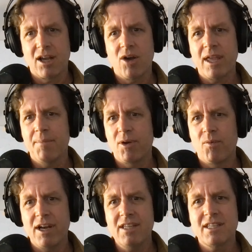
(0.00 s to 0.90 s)
Okay, but
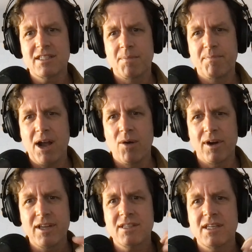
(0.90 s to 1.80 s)
what is this about?
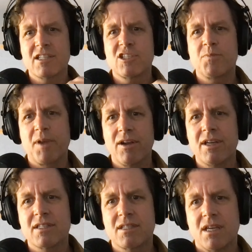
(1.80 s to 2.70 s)
What is the
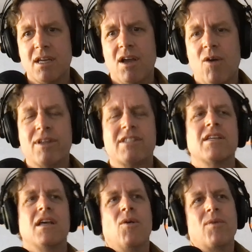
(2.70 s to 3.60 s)
experience?
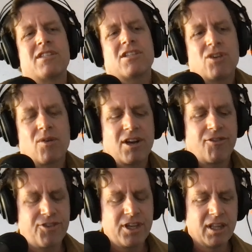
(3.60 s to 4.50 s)
What's this show going to
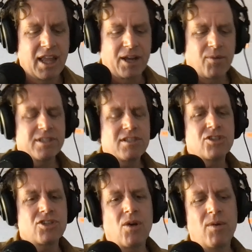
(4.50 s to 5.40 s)
feel like? What's this
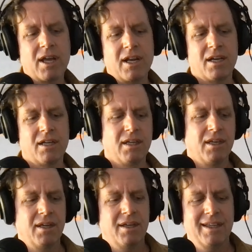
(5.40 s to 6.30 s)
show going to,
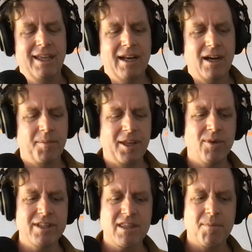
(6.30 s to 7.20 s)
you know what I mean?
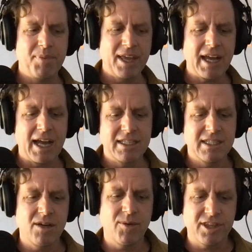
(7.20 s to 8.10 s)
What's the big
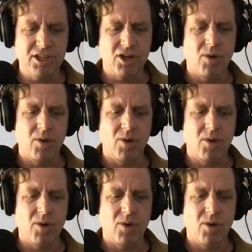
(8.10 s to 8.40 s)
idea with the show?